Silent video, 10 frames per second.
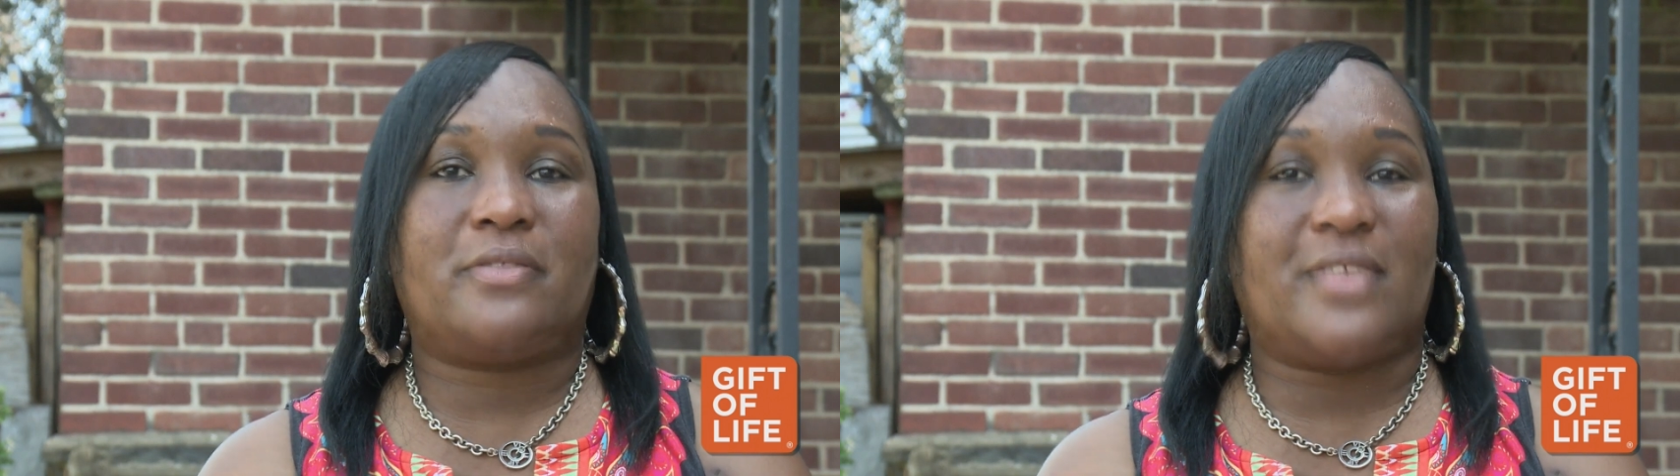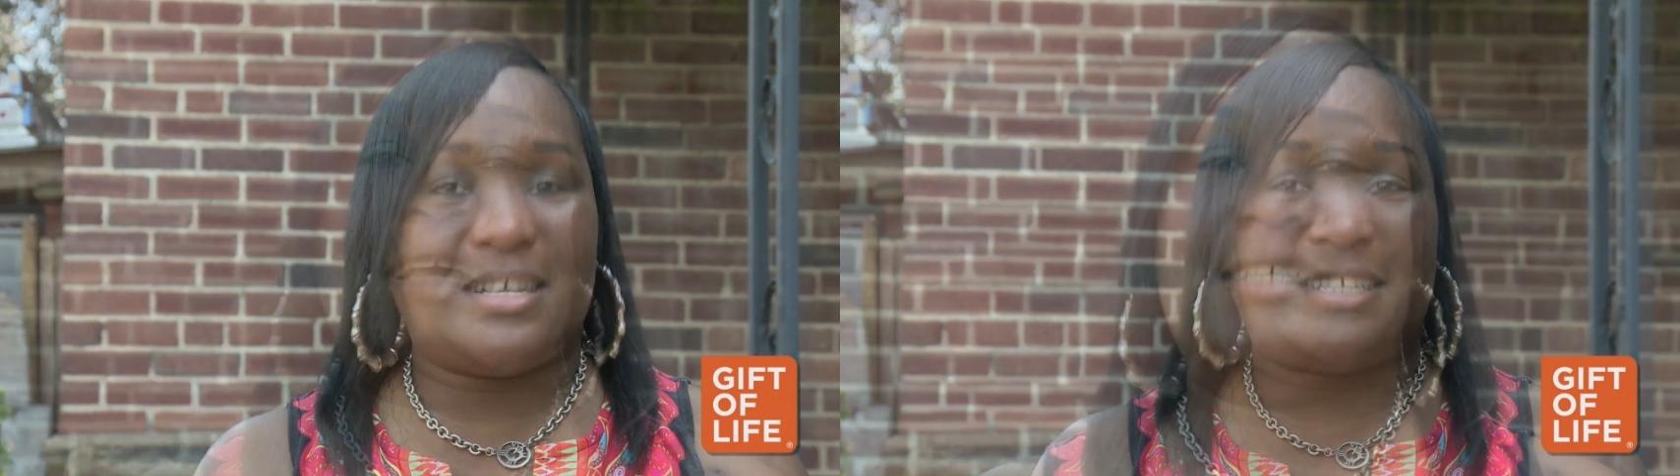
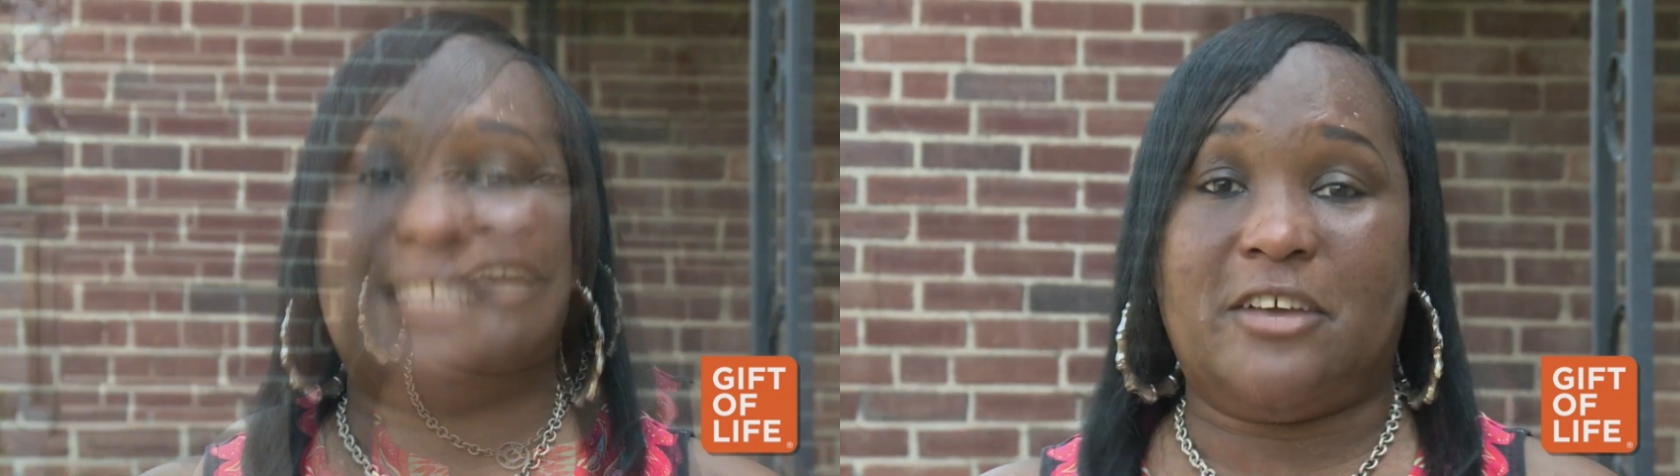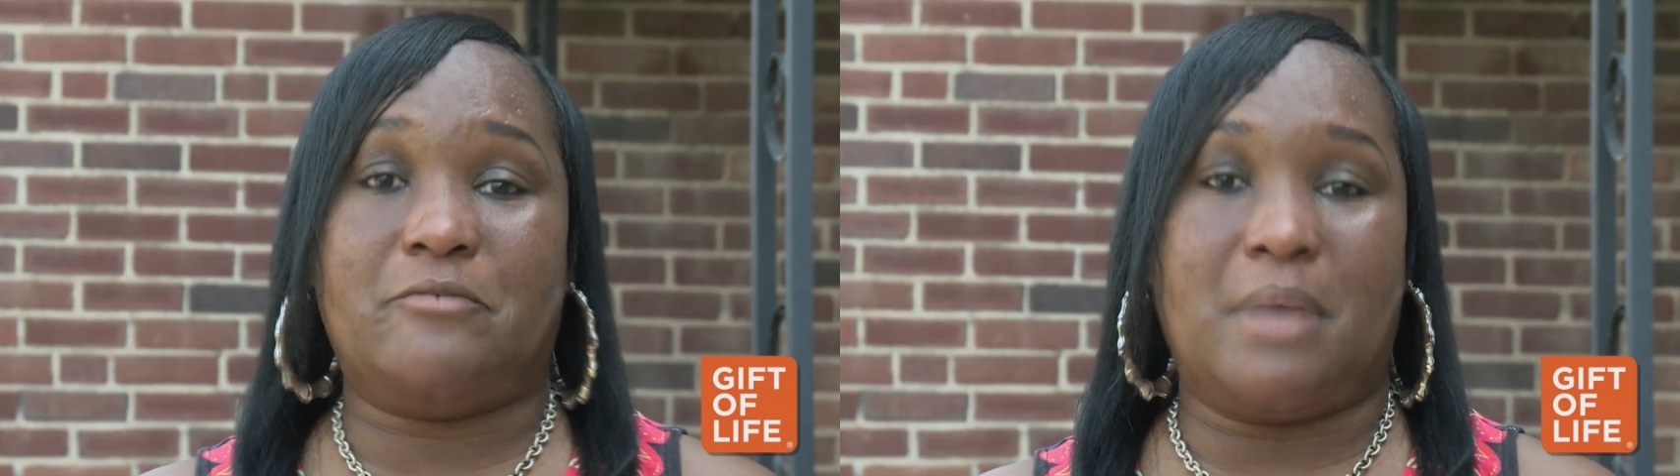They
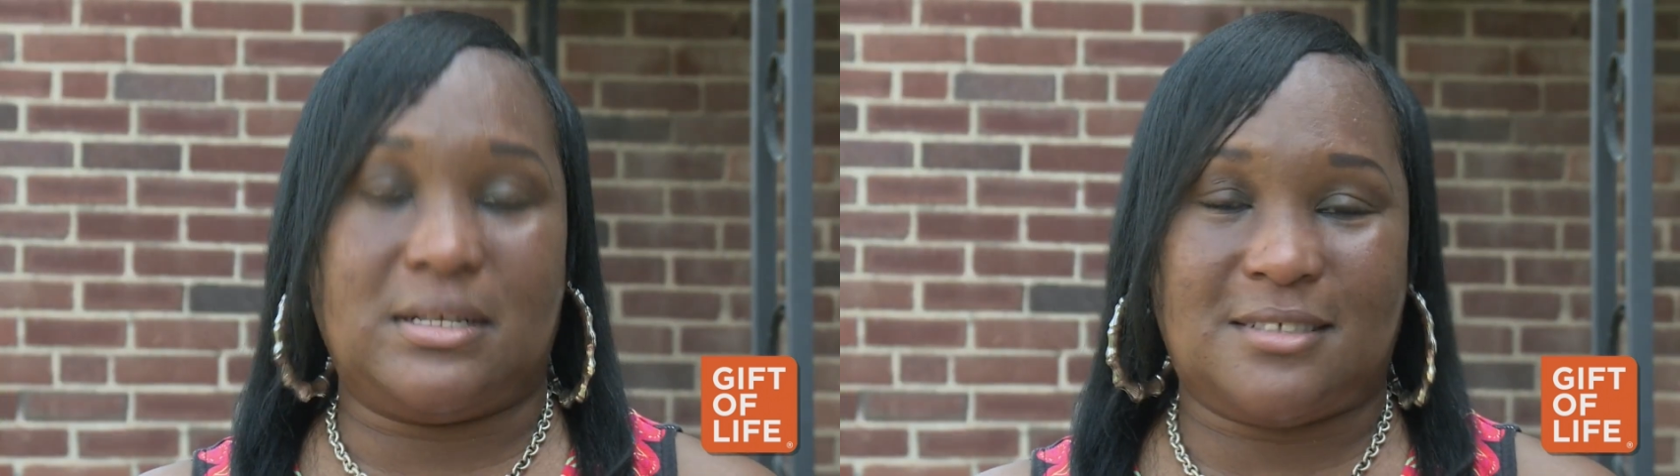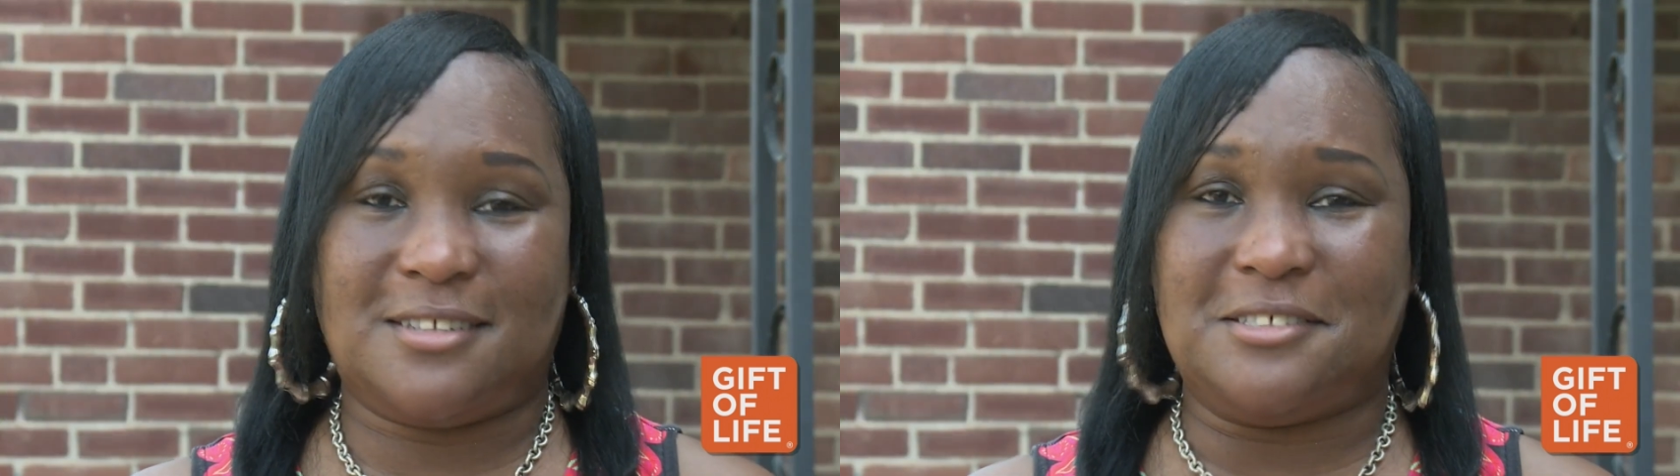saved my
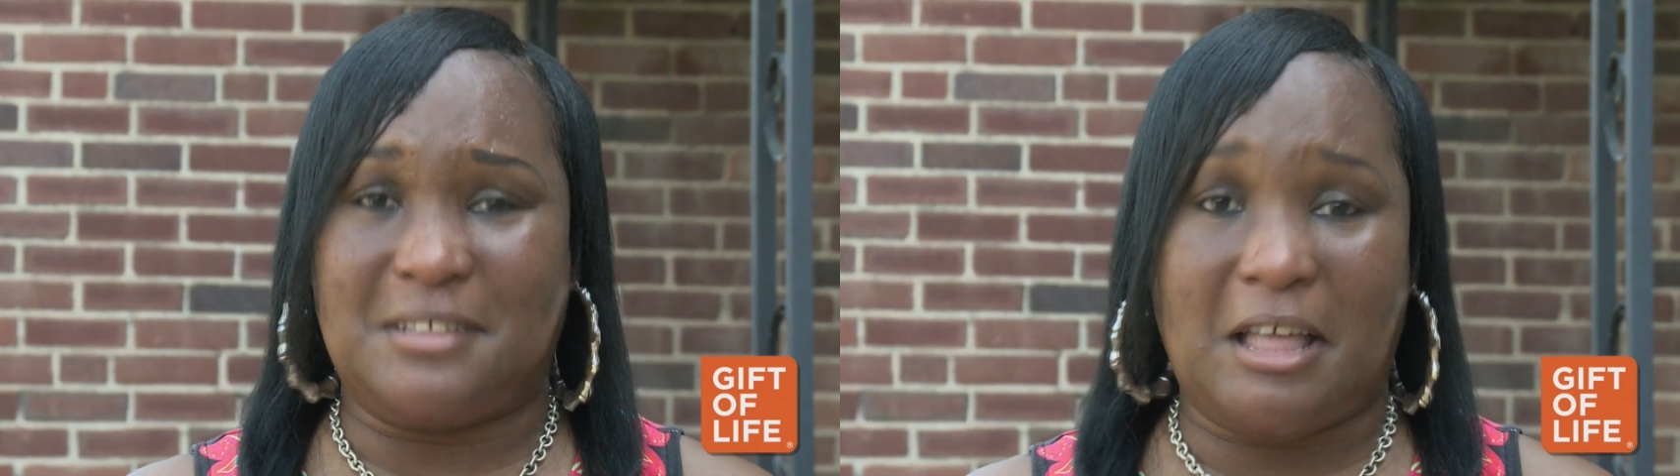son's